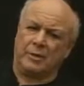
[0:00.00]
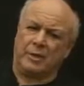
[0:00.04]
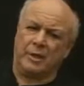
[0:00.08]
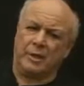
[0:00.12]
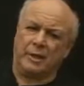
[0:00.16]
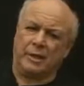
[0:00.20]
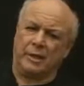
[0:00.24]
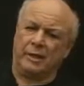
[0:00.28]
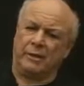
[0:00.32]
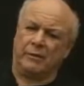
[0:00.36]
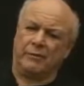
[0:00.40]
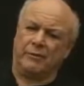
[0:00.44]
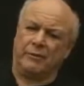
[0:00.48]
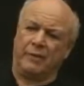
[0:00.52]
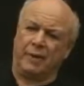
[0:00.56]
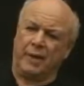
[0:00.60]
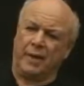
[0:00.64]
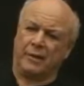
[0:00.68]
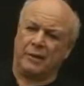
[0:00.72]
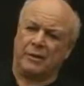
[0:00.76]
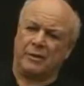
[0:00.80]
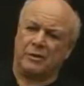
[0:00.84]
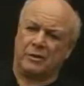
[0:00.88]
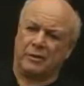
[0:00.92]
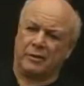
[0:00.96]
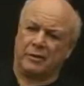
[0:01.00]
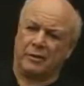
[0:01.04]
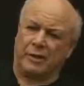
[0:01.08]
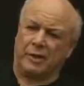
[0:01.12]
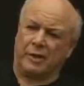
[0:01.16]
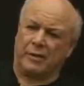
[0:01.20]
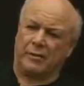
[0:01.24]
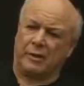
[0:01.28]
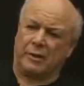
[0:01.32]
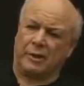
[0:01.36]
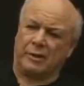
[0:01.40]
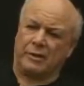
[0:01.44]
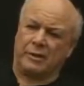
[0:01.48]
taking advantage of that.
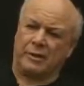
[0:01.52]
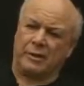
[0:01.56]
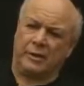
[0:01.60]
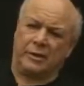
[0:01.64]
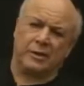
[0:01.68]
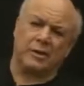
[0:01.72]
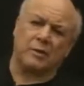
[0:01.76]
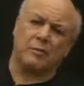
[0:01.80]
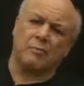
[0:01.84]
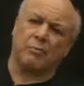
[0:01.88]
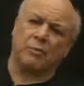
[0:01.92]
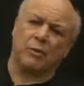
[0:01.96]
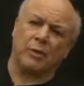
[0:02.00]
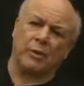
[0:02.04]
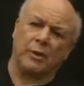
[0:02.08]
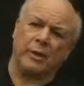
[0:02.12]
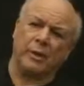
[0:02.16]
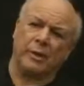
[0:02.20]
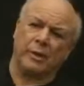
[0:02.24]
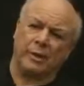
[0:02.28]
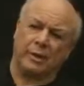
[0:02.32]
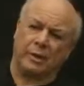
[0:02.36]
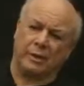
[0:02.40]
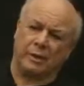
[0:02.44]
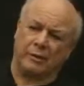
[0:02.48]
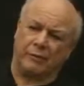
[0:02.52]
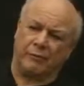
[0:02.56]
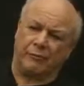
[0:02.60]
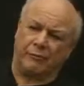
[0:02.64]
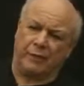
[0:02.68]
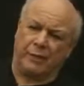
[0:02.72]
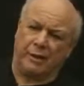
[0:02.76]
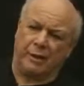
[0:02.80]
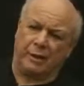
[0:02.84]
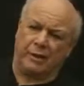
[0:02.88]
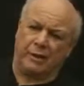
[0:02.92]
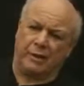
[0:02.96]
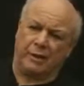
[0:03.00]
I'm actually exploiting the
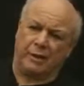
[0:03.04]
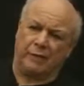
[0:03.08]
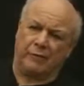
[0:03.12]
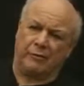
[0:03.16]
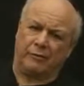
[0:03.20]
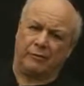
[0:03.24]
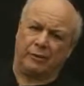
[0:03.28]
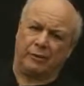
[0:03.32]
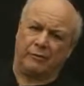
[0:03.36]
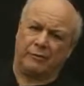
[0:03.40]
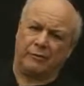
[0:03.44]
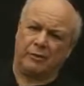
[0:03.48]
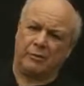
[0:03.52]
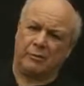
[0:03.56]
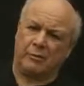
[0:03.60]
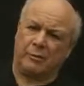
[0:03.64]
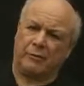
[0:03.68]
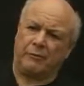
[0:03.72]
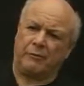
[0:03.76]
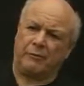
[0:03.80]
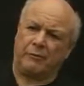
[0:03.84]
fact that I've lifted my